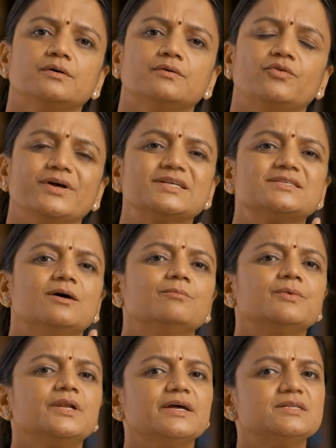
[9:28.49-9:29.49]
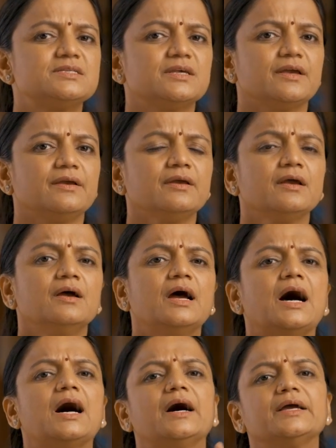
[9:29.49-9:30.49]
For example, I say,
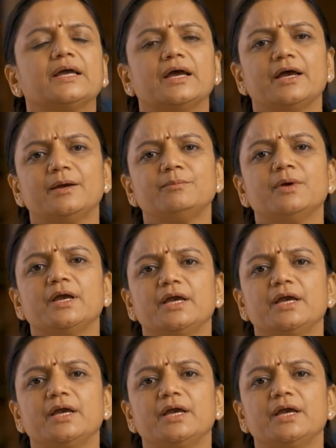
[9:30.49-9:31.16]
I am